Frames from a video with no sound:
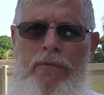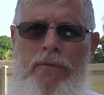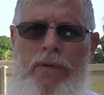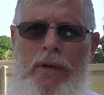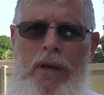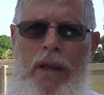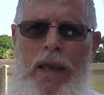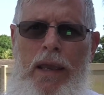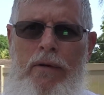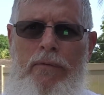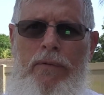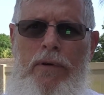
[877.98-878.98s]
fill light
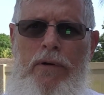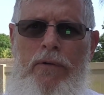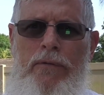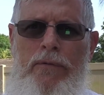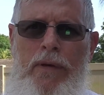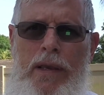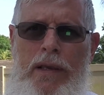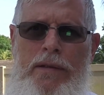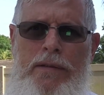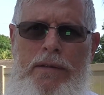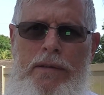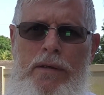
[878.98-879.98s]
for your
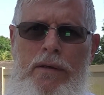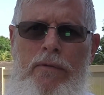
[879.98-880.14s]
face,